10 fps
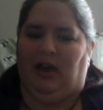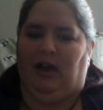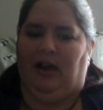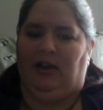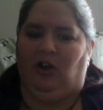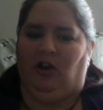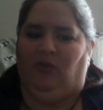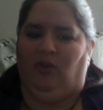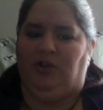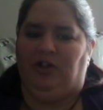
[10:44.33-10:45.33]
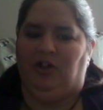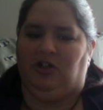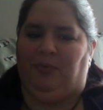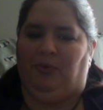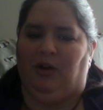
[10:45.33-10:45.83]
I look forward to your
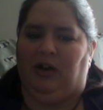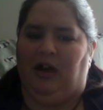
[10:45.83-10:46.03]
support,